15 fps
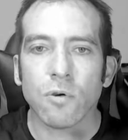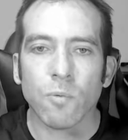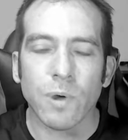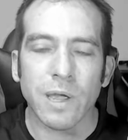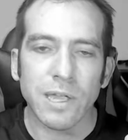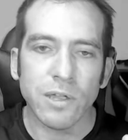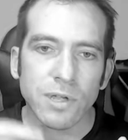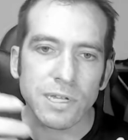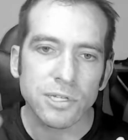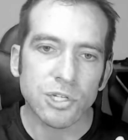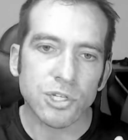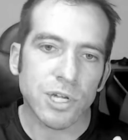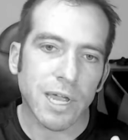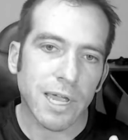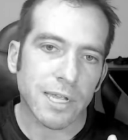where you can
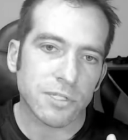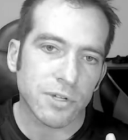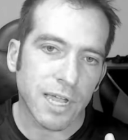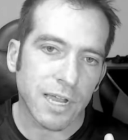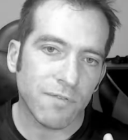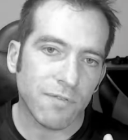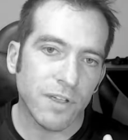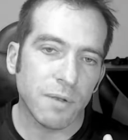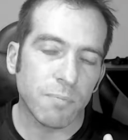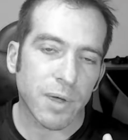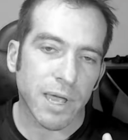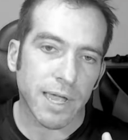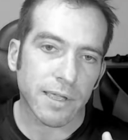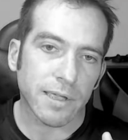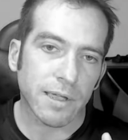share to get
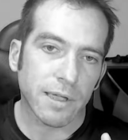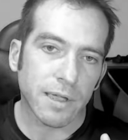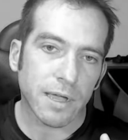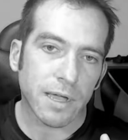feedback